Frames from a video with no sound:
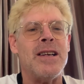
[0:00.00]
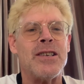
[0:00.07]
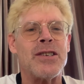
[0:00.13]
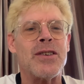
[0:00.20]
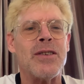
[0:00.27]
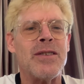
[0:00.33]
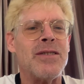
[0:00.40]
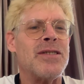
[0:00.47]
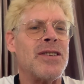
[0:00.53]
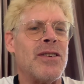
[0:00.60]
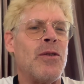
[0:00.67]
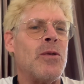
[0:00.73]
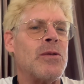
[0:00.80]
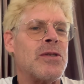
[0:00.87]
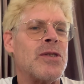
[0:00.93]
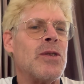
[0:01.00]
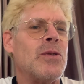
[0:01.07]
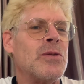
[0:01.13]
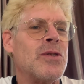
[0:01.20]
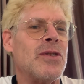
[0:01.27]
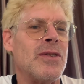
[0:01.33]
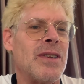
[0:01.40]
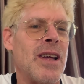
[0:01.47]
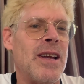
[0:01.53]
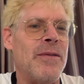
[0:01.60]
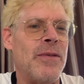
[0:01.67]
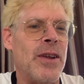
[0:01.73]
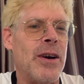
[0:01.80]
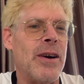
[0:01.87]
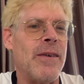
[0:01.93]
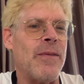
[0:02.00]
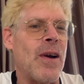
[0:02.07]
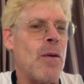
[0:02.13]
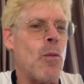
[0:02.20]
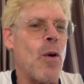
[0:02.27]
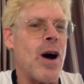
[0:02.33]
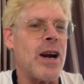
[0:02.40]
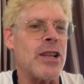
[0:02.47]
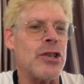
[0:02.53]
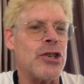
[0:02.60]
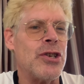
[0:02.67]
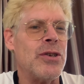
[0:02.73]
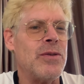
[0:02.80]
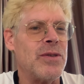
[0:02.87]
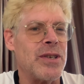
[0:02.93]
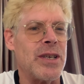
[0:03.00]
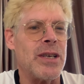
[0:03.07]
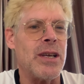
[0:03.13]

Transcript: So there's a whole social life there if I want to choose it.